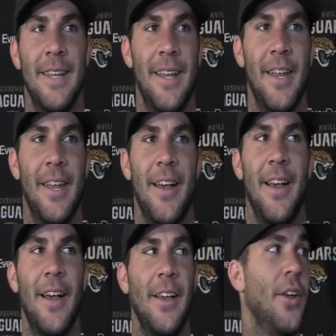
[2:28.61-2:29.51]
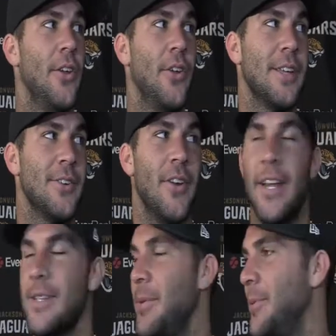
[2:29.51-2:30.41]
and you guys are all
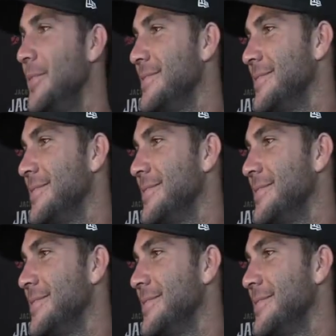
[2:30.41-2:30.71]
nice people.